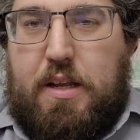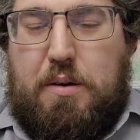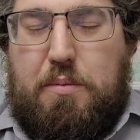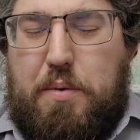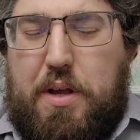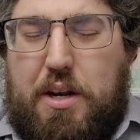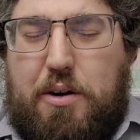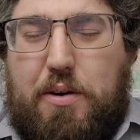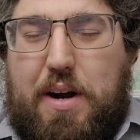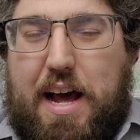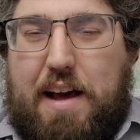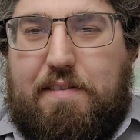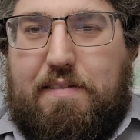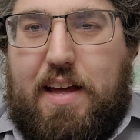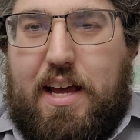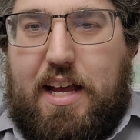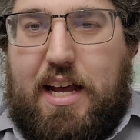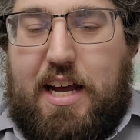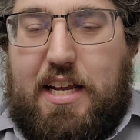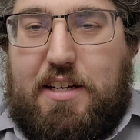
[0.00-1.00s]
We don't have
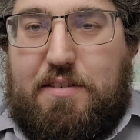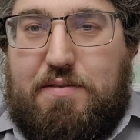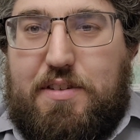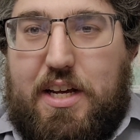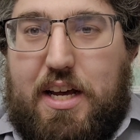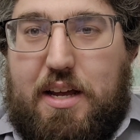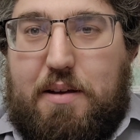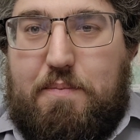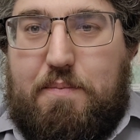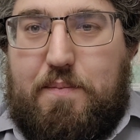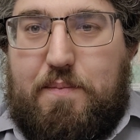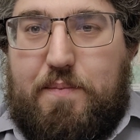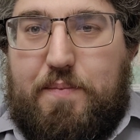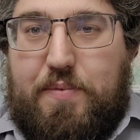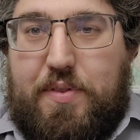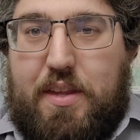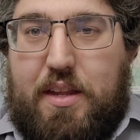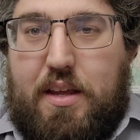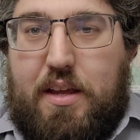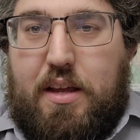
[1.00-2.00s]
that kind of time.
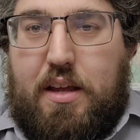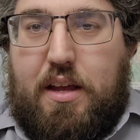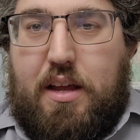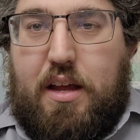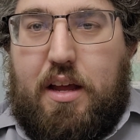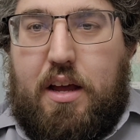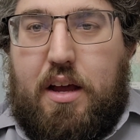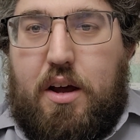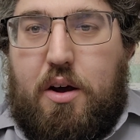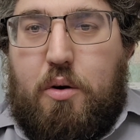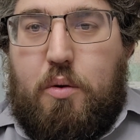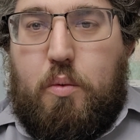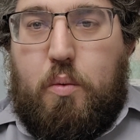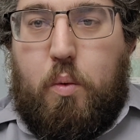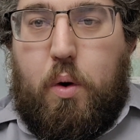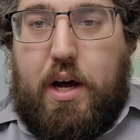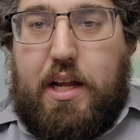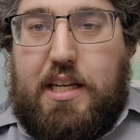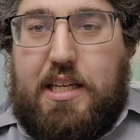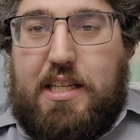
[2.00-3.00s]

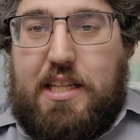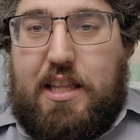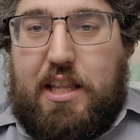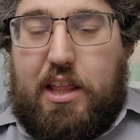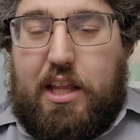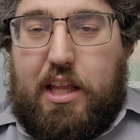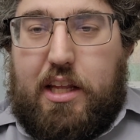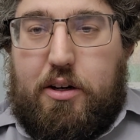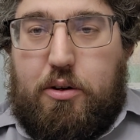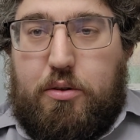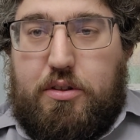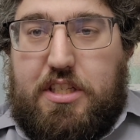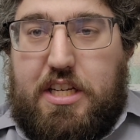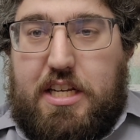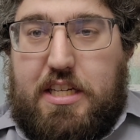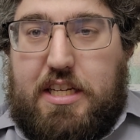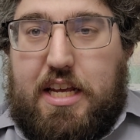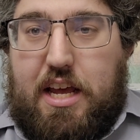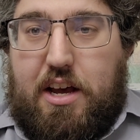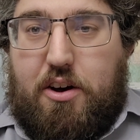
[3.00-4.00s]
One little
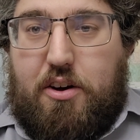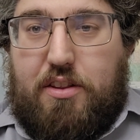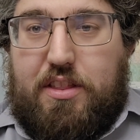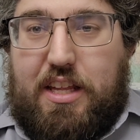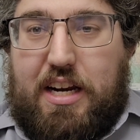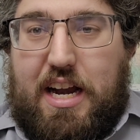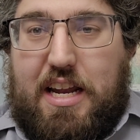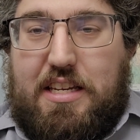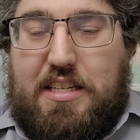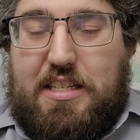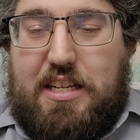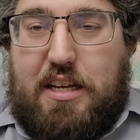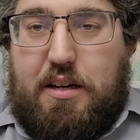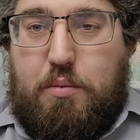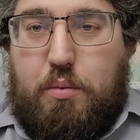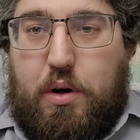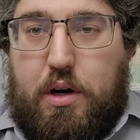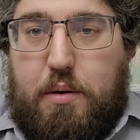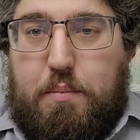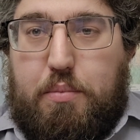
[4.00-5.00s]
detail that I did
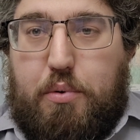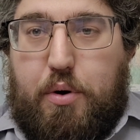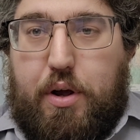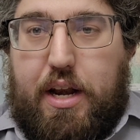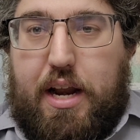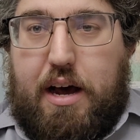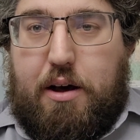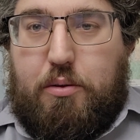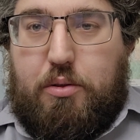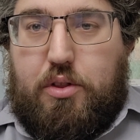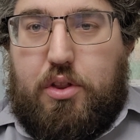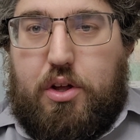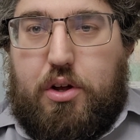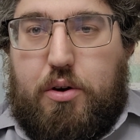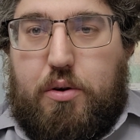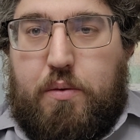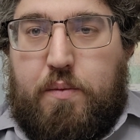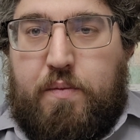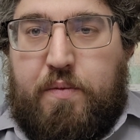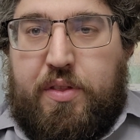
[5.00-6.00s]
want to point out,
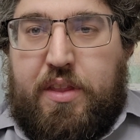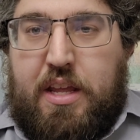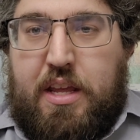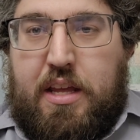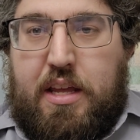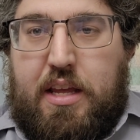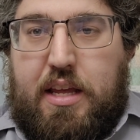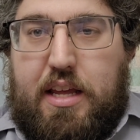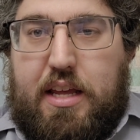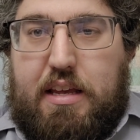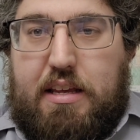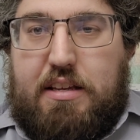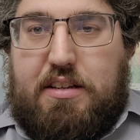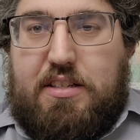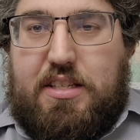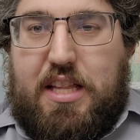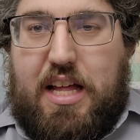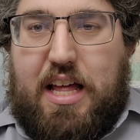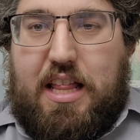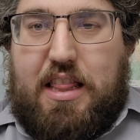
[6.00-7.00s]
though, is
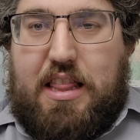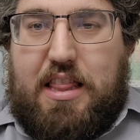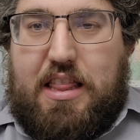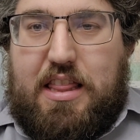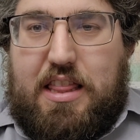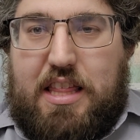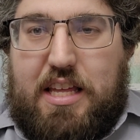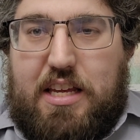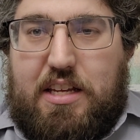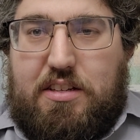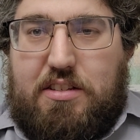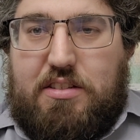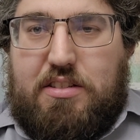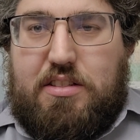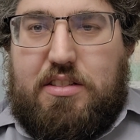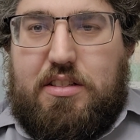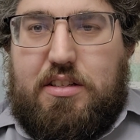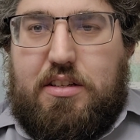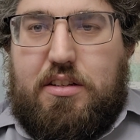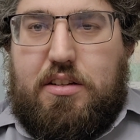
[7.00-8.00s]
that
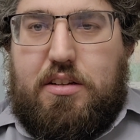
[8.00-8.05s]
this